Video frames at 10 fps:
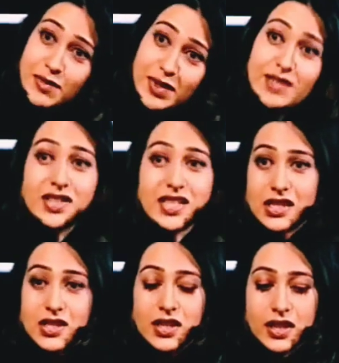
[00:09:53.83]
And I believe in
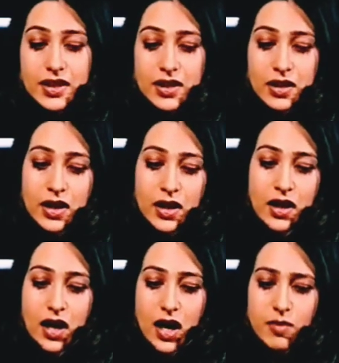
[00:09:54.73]
destiny, that,
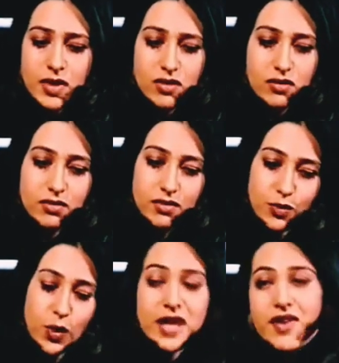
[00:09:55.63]

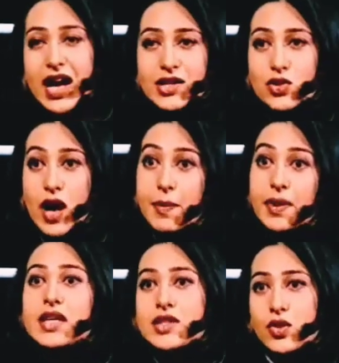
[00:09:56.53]
whatever has to
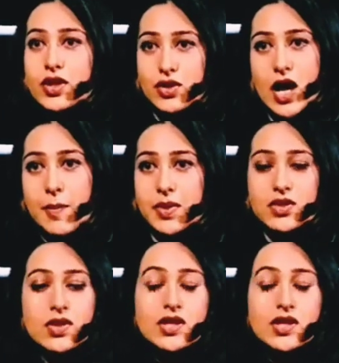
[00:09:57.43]
happen is going to happen.